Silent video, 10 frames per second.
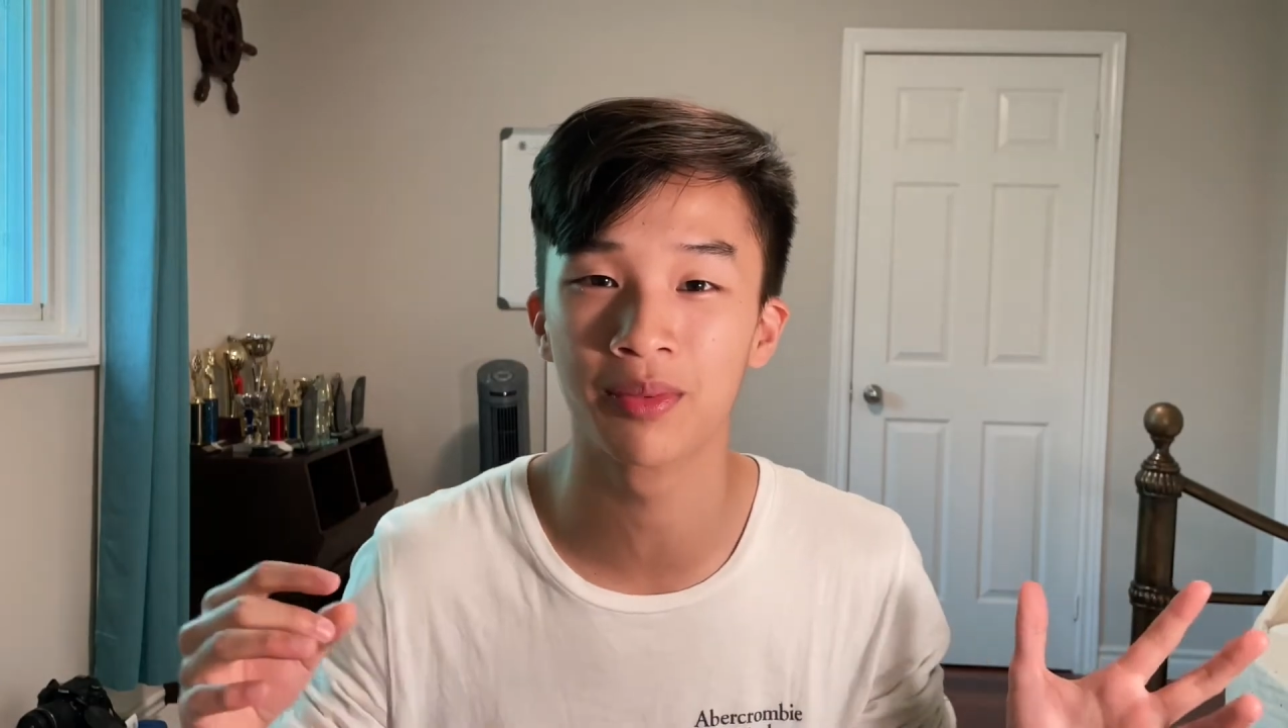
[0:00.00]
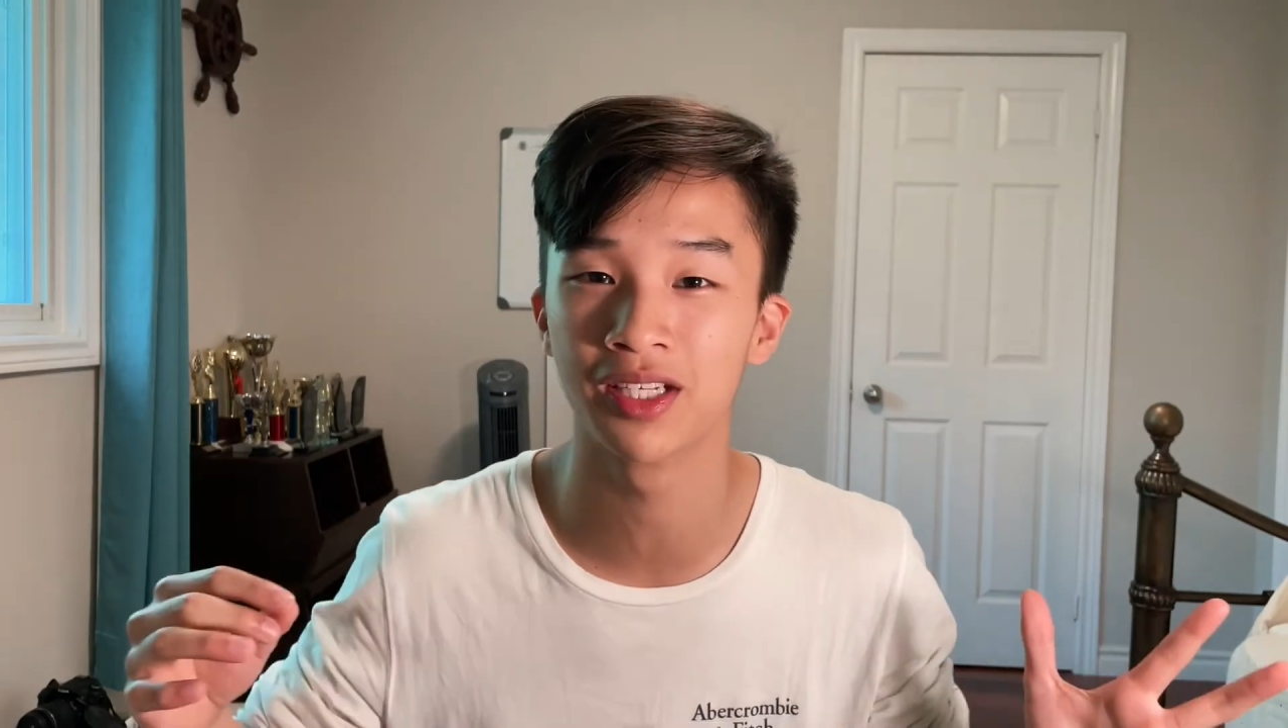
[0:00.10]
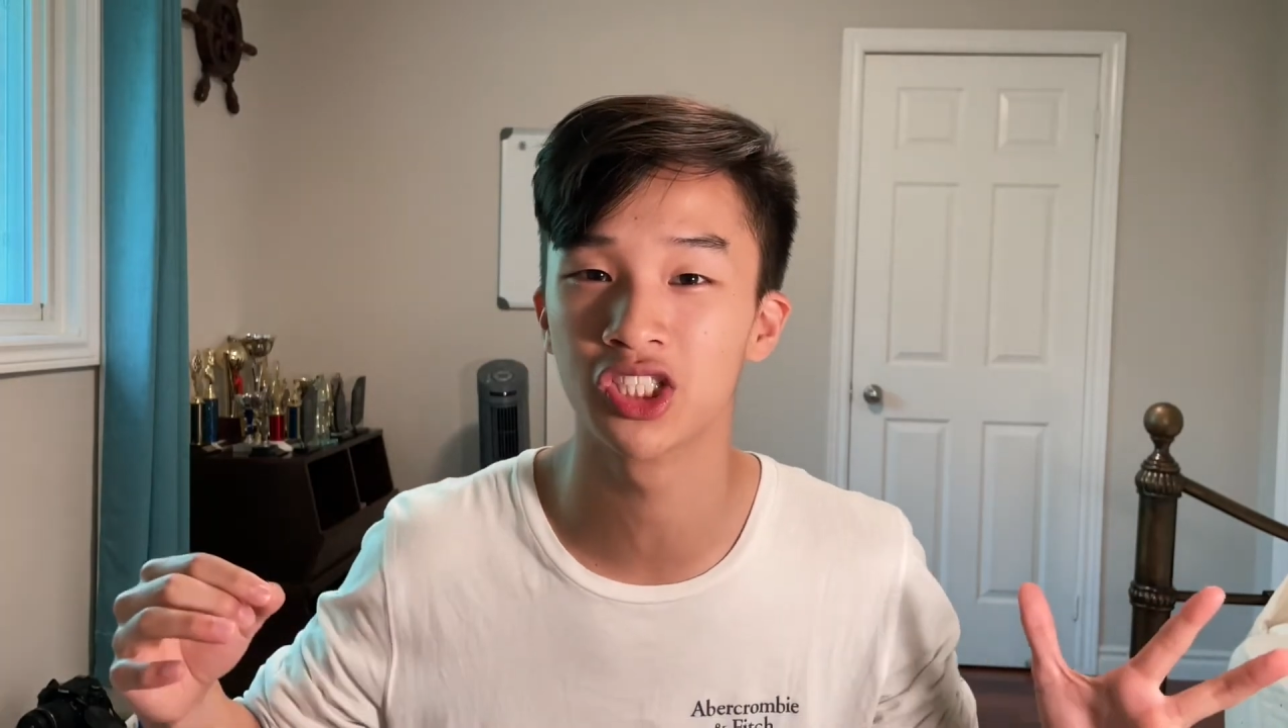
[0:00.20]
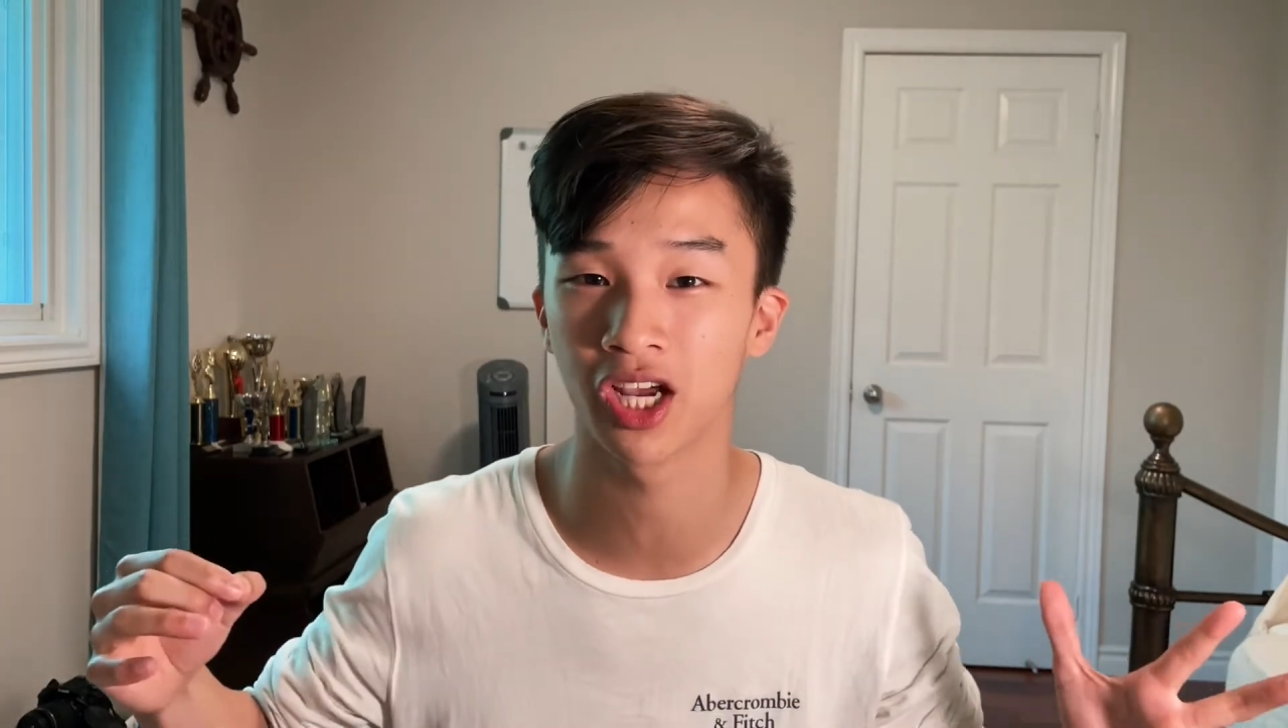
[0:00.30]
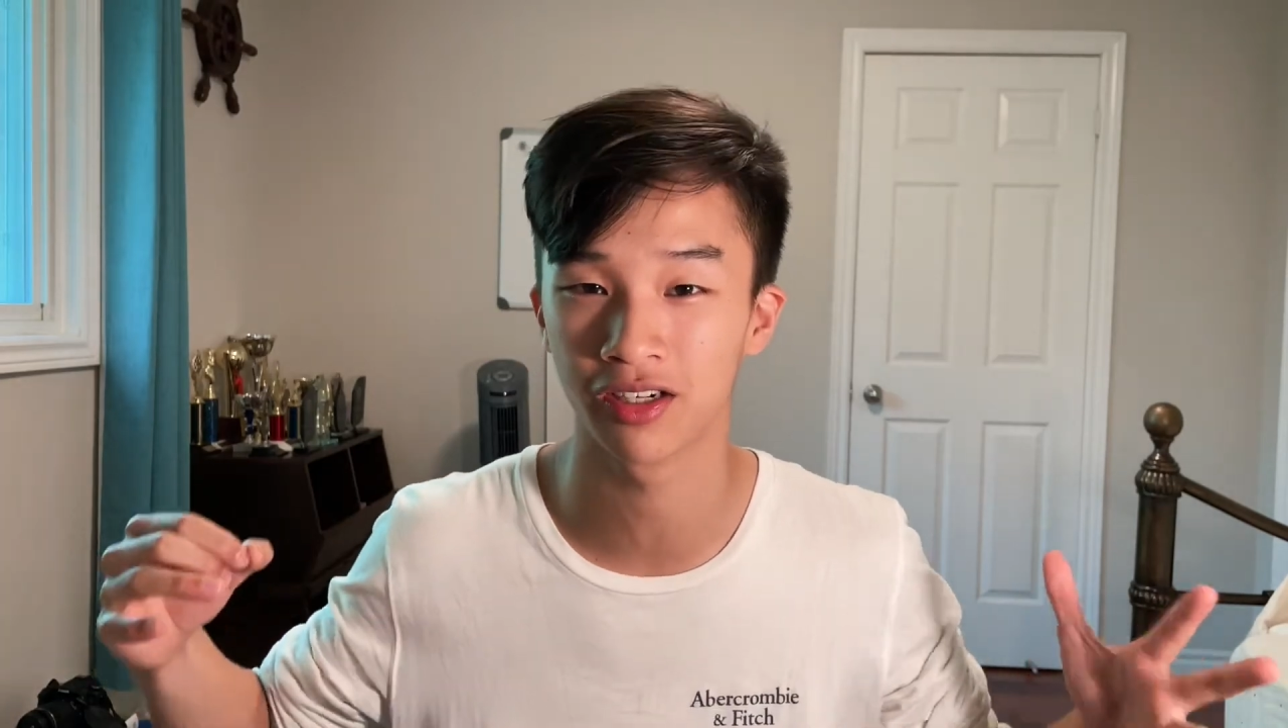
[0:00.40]
this
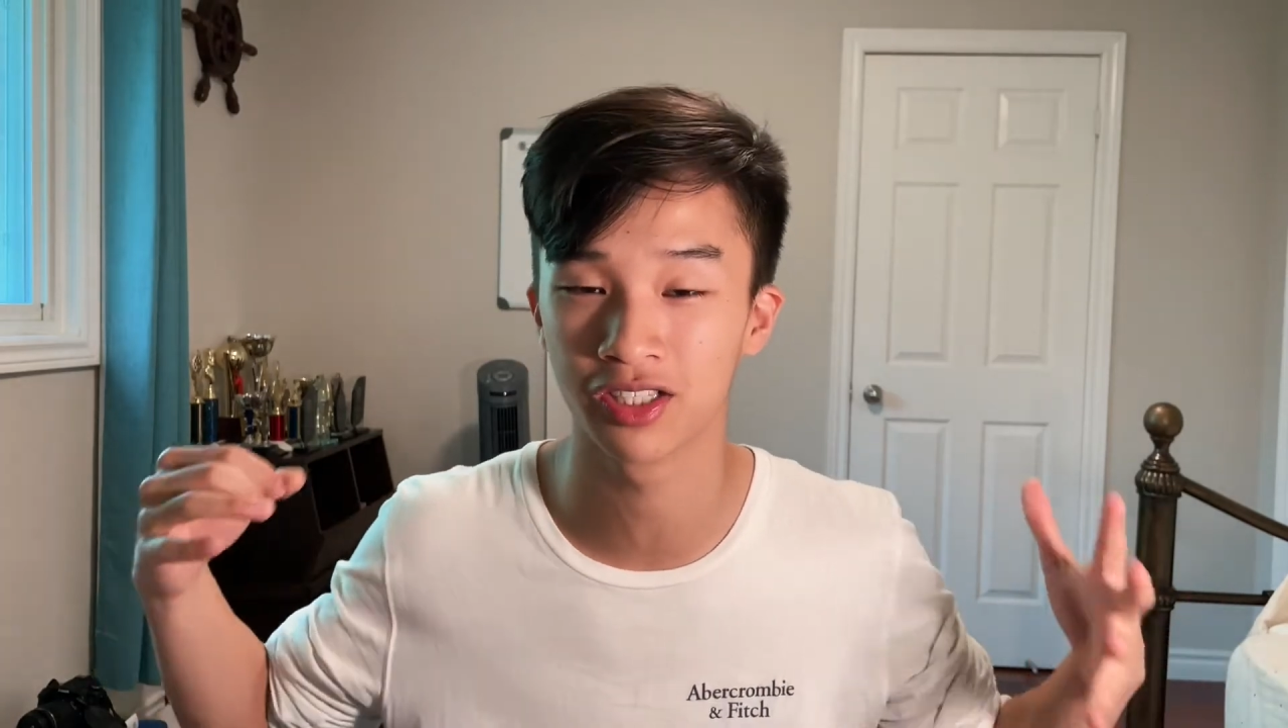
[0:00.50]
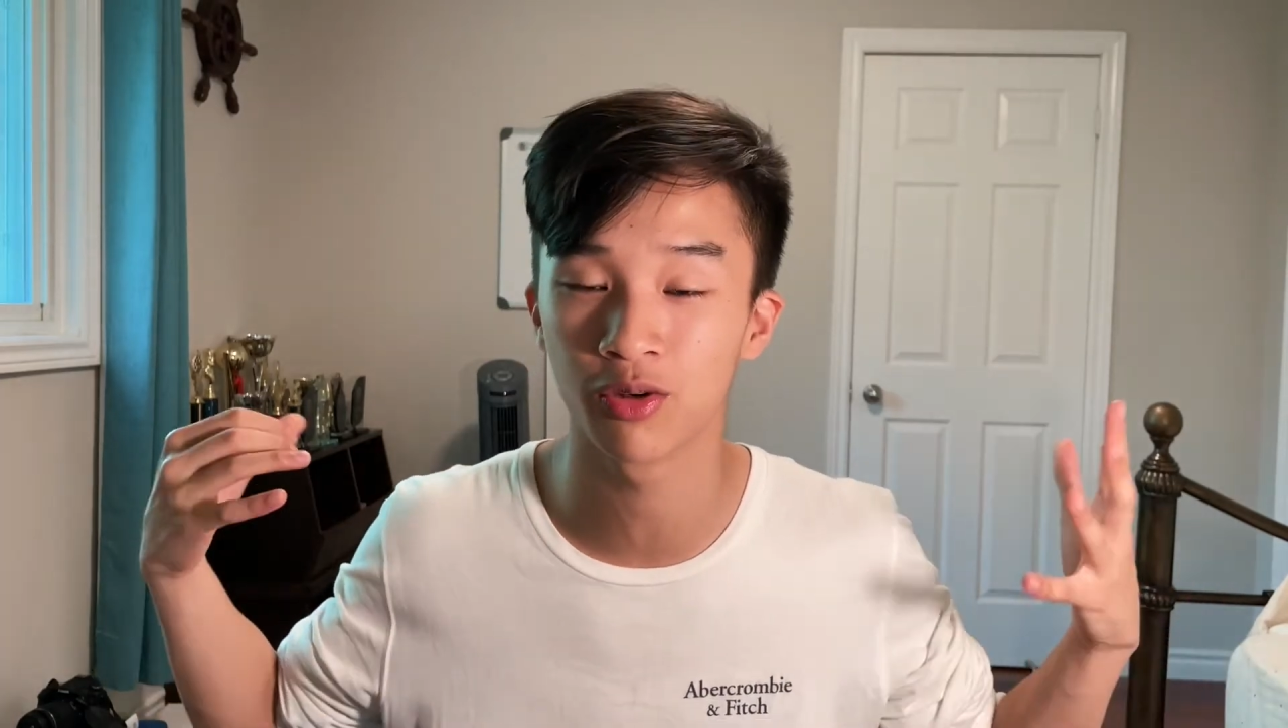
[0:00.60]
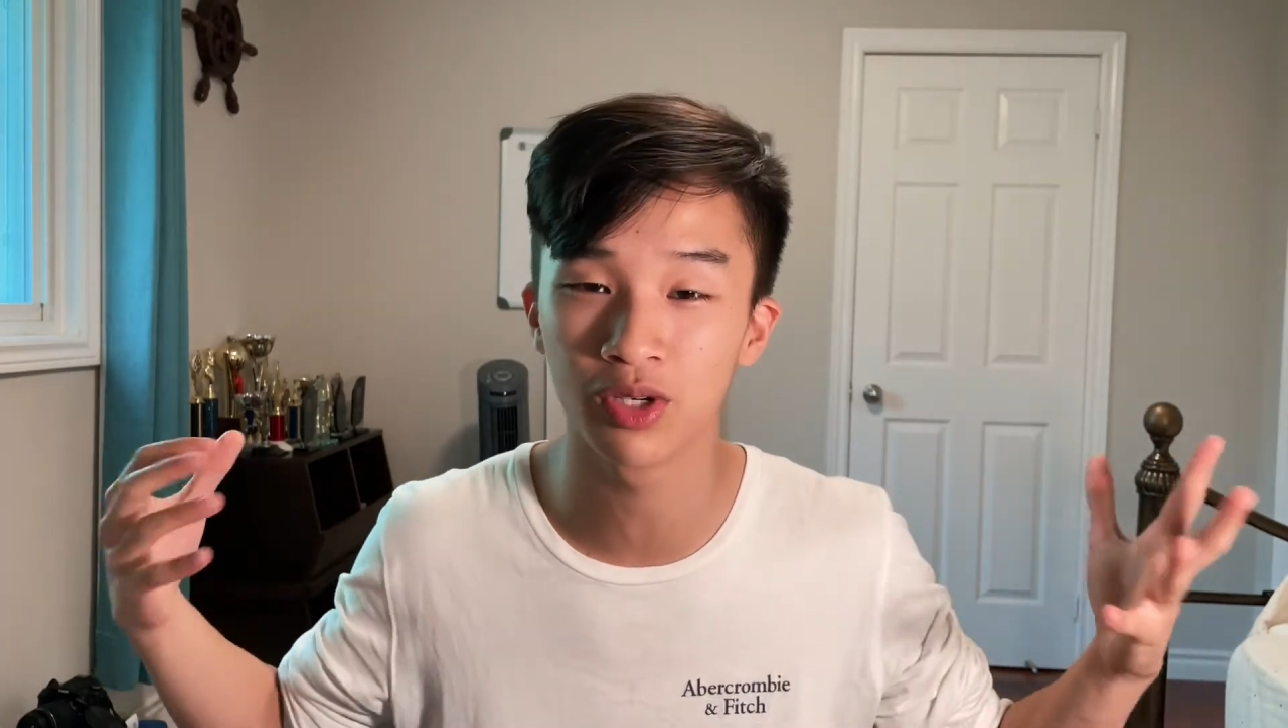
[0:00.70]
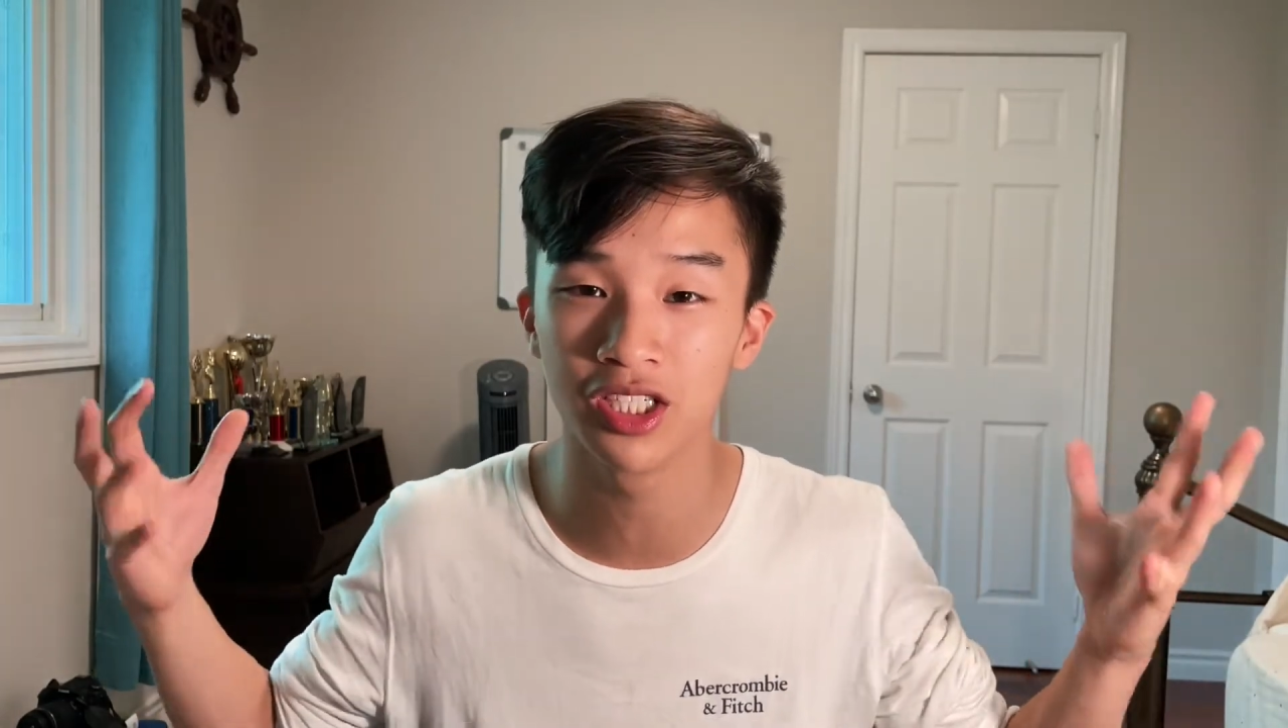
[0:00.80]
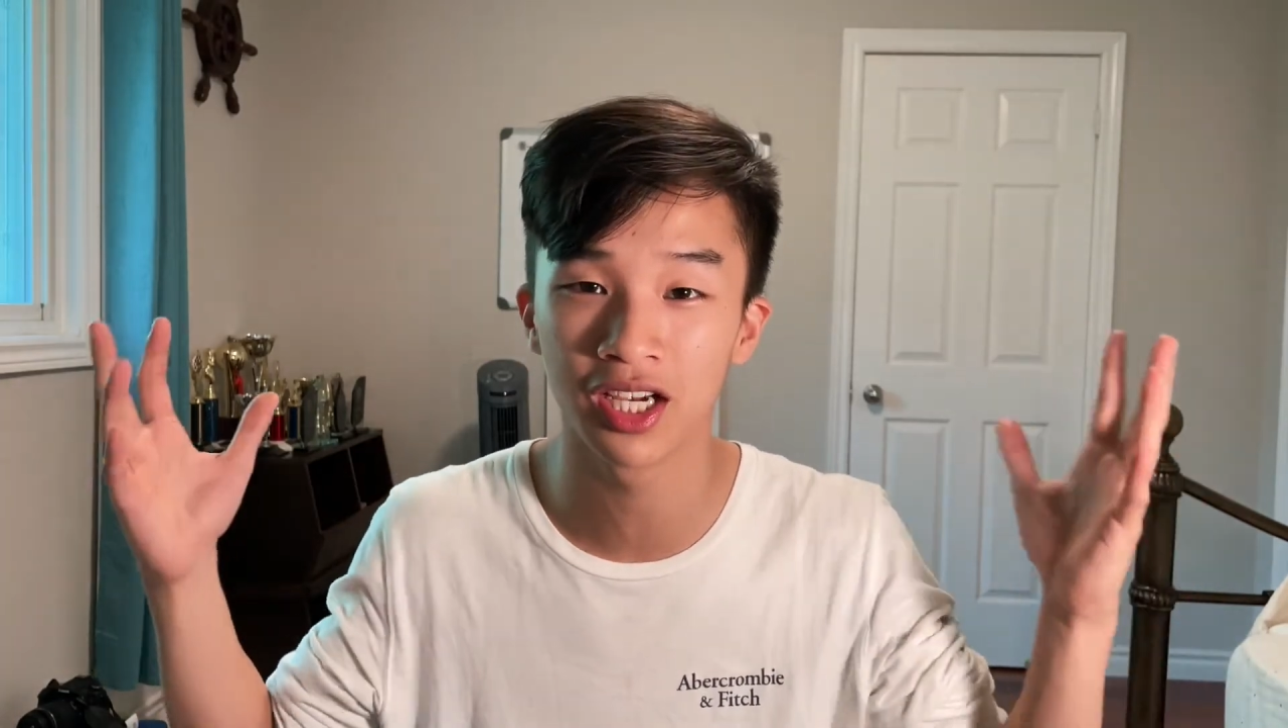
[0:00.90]
channel to
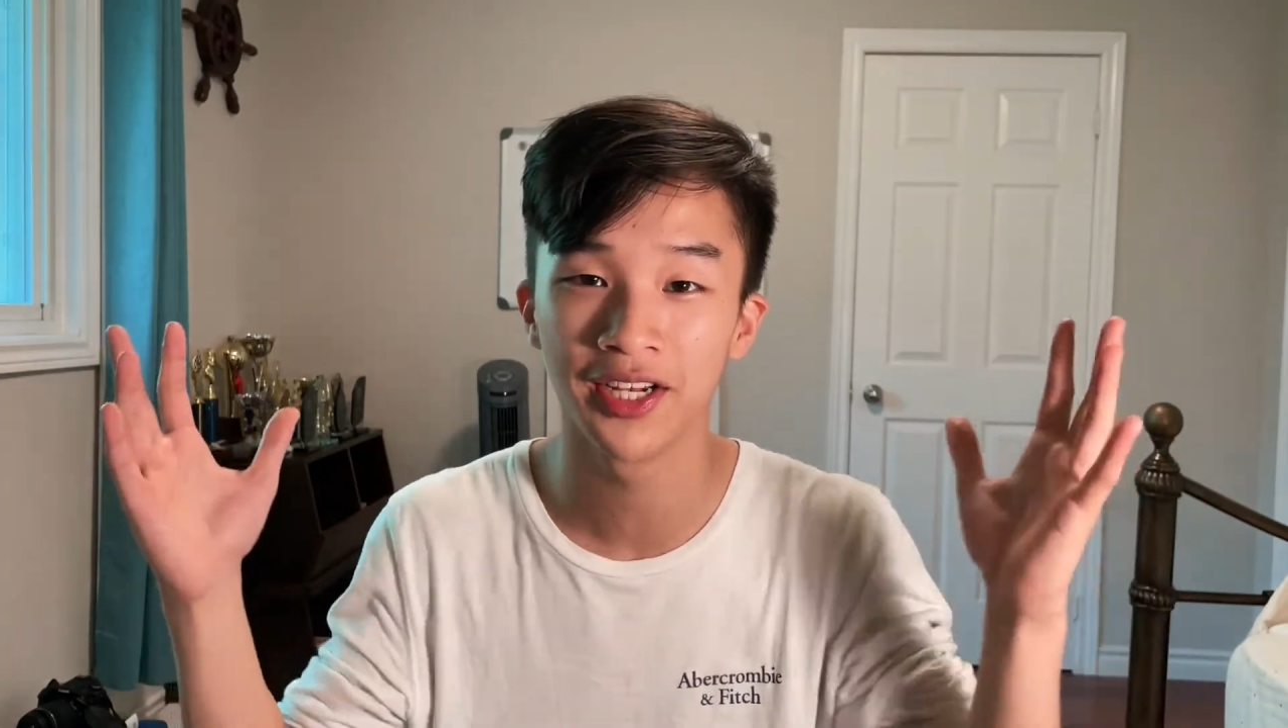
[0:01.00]
reach